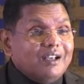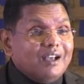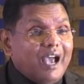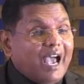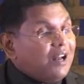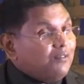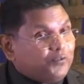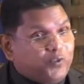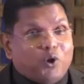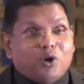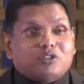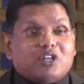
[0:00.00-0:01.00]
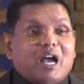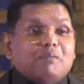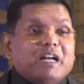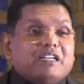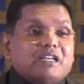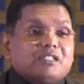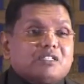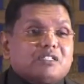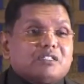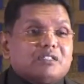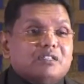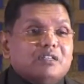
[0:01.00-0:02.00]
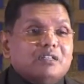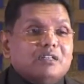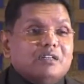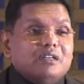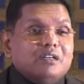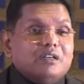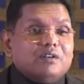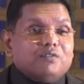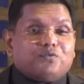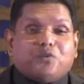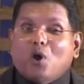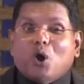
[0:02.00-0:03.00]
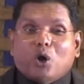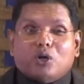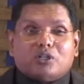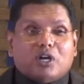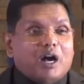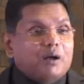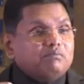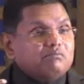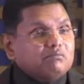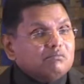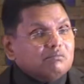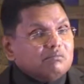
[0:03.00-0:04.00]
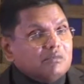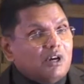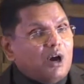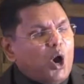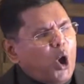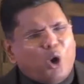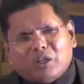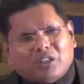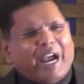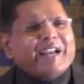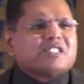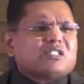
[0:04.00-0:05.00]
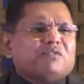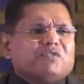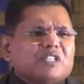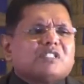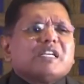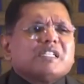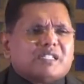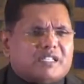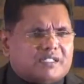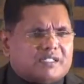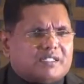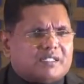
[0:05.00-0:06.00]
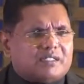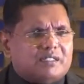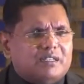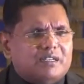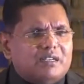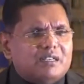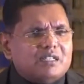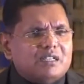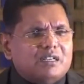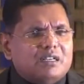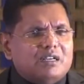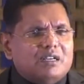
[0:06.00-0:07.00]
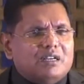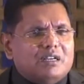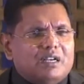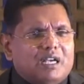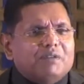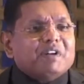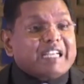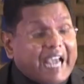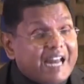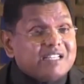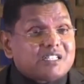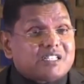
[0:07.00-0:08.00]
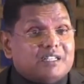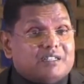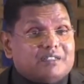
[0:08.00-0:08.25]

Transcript: and for diabetics, for all kinds of diseases, even cancer.